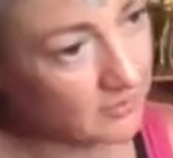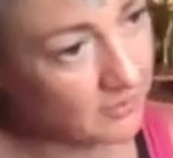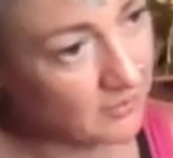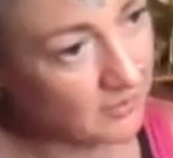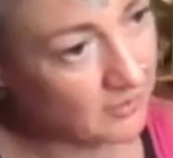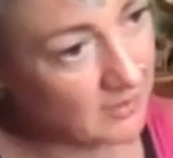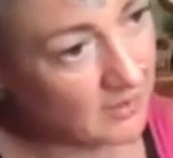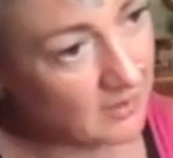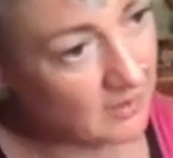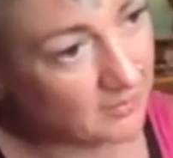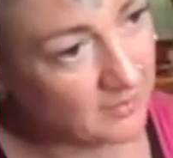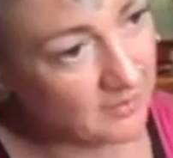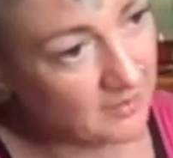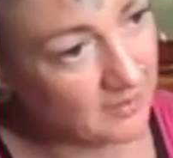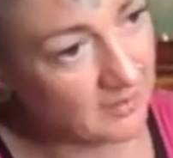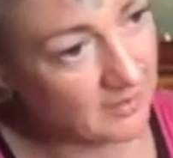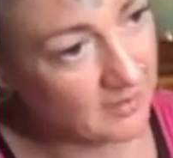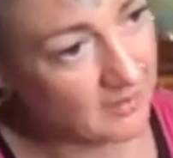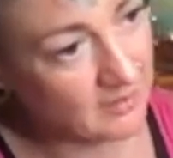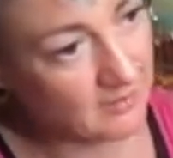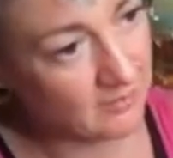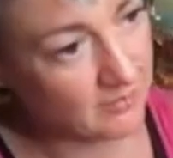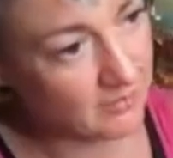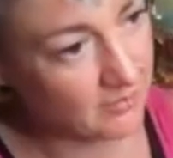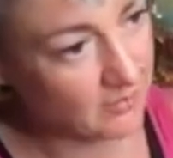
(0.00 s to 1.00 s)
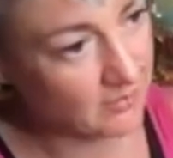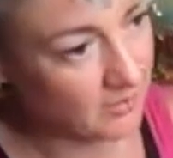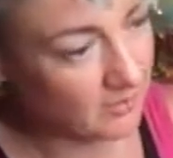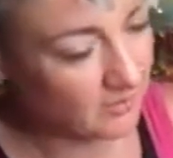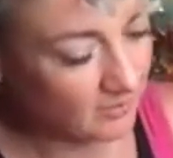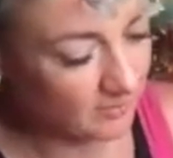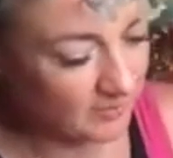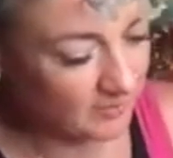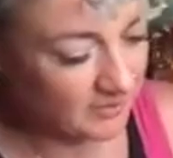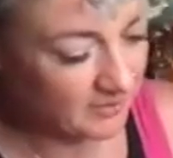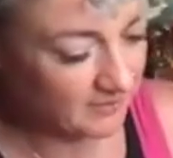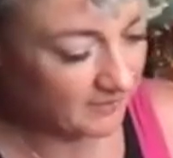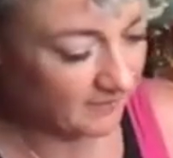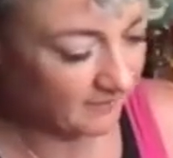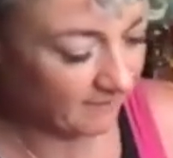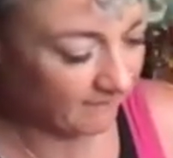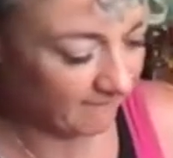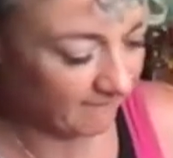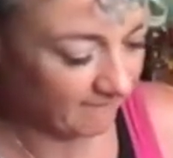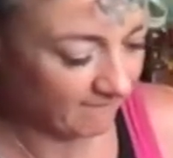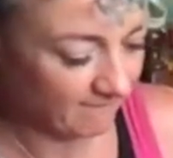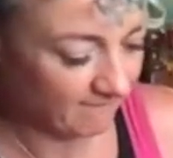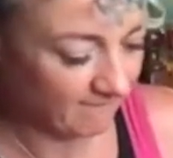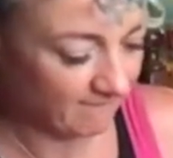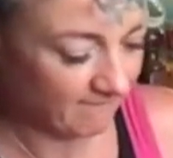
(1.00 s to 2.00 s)
not doing it upside down for you, am
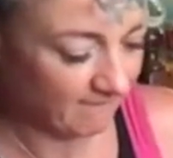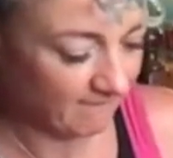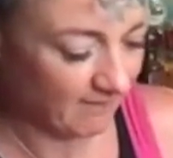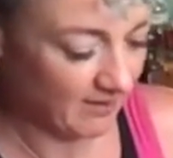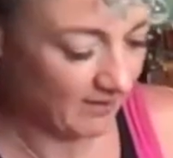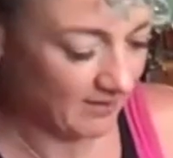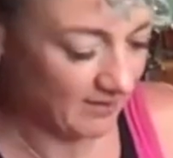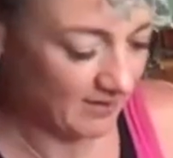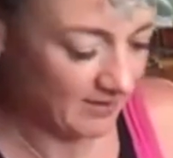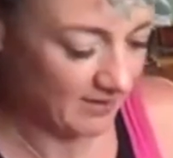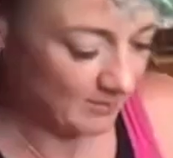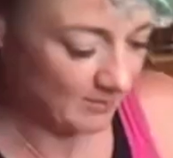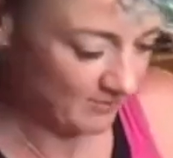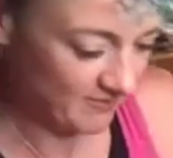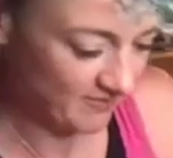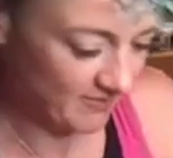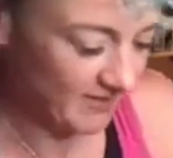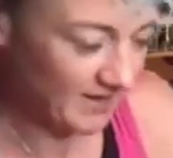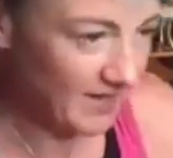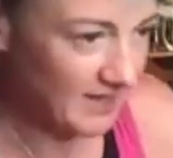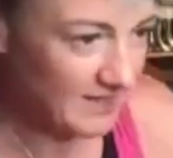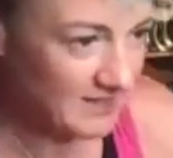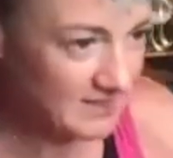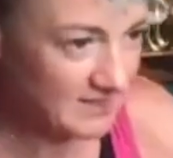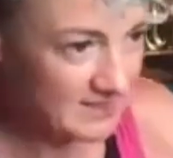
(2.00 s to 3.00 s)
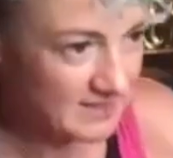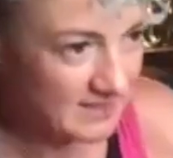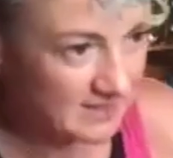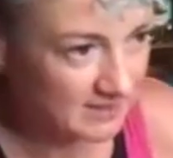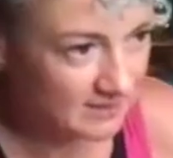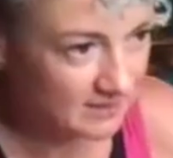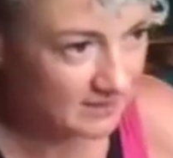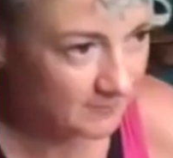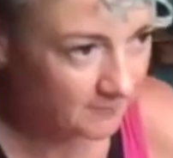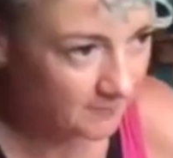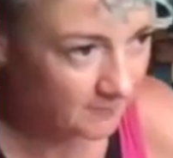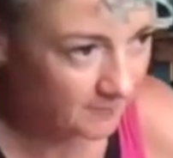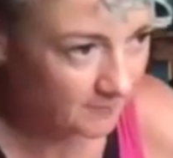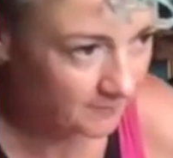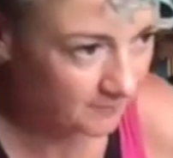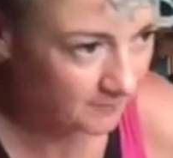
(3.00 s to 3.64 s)
I? Forgetting.